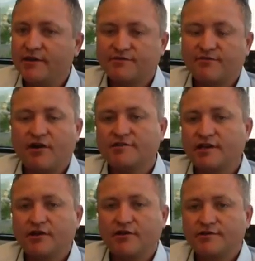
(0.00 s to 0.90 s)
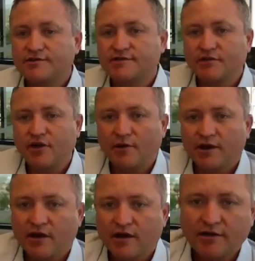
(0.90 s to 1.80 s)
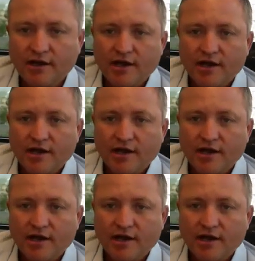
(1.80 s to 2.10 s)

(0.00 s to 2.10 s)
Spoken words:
As far as I know, it's still going on.